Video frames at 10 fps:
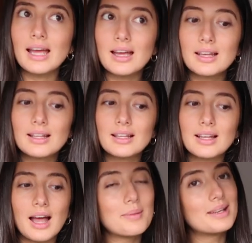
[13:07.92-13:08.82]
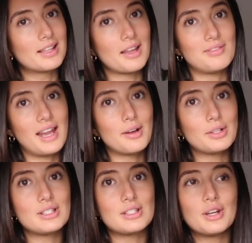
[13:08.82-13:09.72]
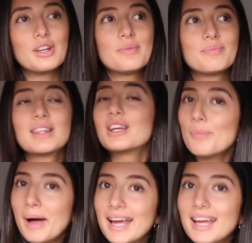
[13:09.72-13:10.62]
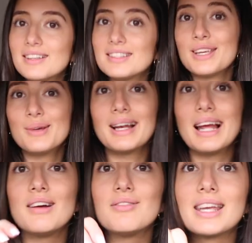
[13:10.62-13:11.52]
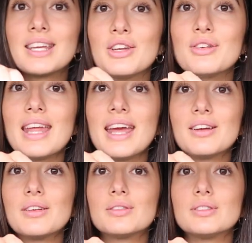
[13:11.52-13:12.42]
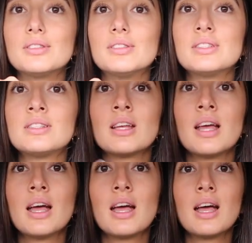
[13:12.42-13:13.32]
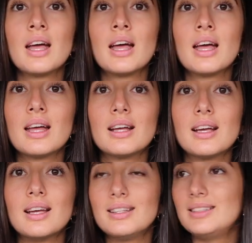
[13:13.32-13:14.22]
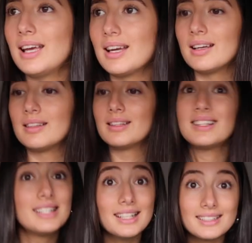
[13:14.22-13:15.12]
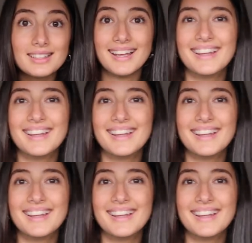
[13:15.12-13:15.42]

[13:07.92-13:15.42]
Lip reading: yeah, I'm gonna leave now, so goodbye. I'll see you when I have like new nails. Yeah, that's it.